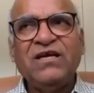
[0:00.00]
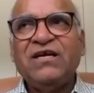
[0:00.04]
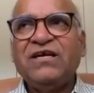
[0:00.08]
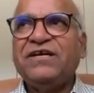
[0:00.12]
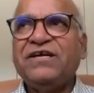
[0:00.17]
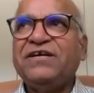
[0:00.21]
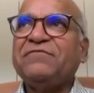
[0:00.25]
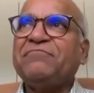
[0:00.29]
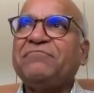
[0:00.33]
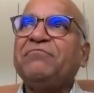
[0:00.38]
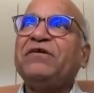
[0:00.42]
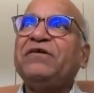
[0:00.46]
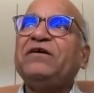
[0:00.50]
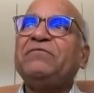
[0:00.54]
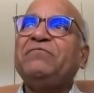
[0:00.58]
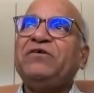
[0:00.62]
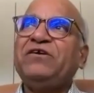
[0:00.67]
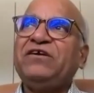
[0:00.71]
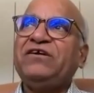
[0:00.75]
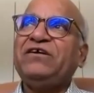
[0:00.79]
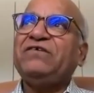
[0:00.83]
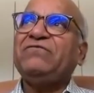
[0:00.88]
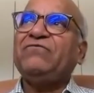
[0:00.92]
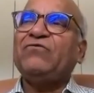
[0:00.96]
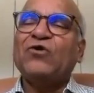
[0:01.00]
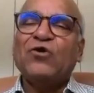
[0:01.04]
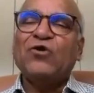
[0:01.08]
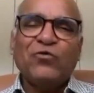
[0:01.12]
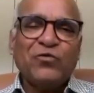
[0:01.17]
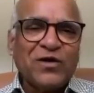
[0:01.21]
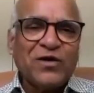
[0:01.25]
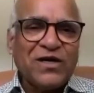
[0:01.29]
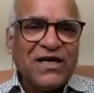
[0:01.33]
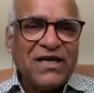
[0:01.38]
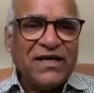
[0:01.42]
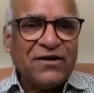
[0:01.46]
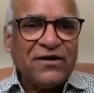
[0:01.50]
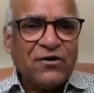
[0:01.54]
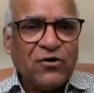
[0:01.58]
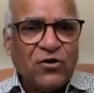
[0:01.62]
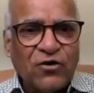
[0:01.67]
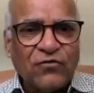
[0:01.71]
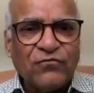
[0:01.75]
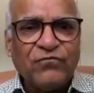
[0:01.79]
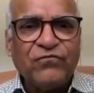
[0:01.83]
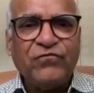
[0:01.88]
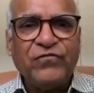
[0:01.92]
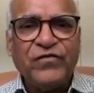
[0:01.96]
It may be overly
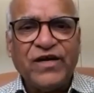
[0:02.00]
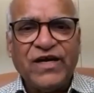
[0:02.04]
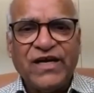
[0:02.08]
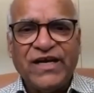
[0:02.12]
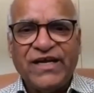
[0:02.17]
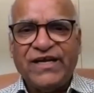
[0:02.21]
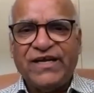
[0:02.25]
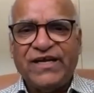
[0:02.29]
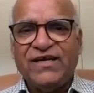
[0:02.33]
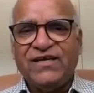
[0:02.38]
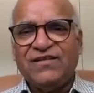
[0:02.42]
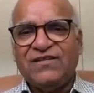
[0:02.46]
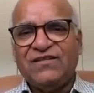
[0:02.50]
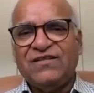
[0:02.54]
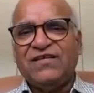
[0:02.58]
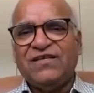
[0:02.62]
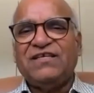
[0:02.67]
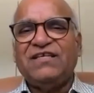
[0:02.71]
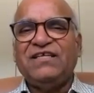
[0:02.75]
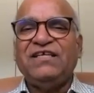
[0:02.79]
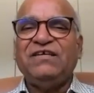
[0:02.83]
confident that